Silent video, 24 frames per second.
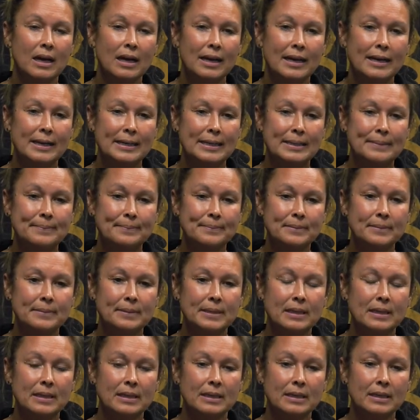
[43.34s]

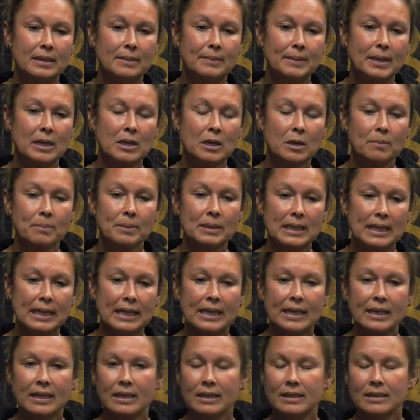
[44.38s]
about our
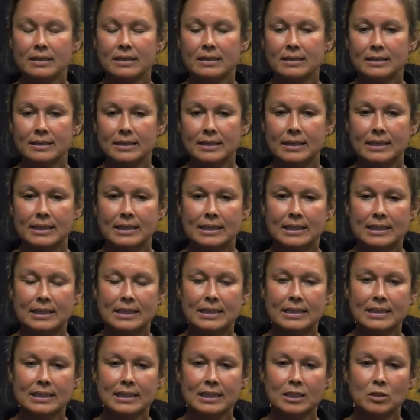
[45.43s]
play,
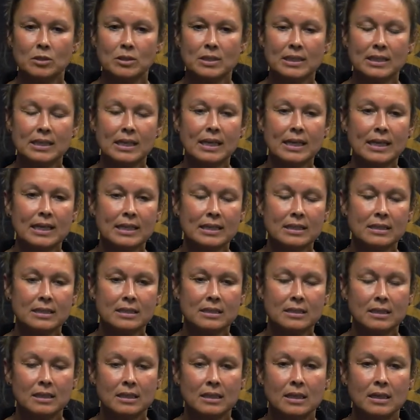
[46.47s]

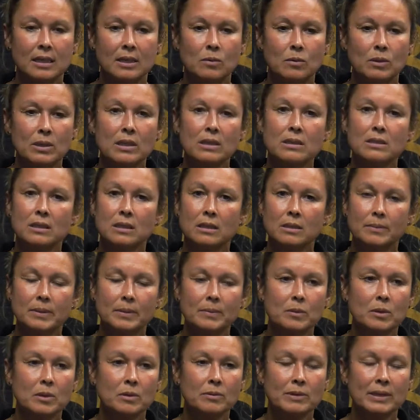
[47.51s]
tonight we looked a little
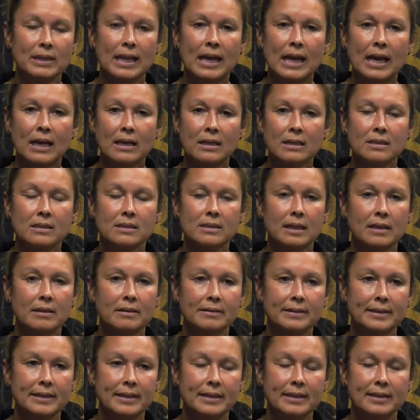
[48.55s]
bit more relaxed,
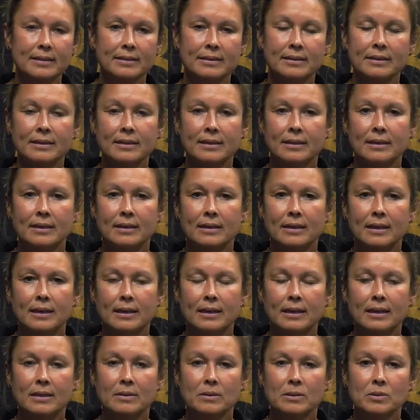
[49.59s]
settled in.
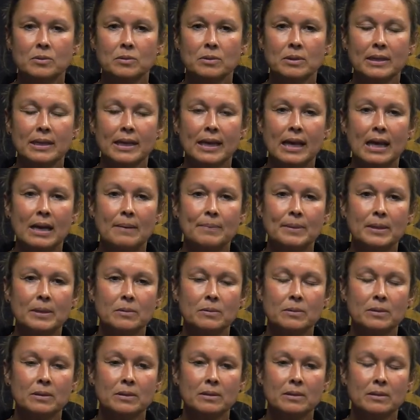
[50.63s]
I was really happy
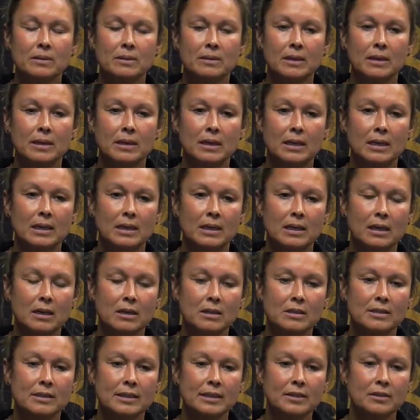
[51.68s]
with
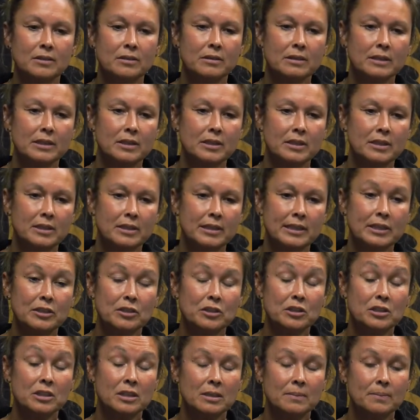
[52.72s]
our senior
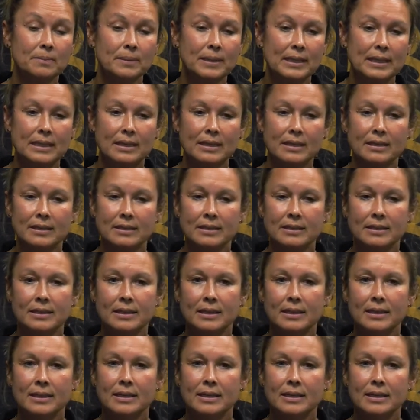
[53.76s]
leadership in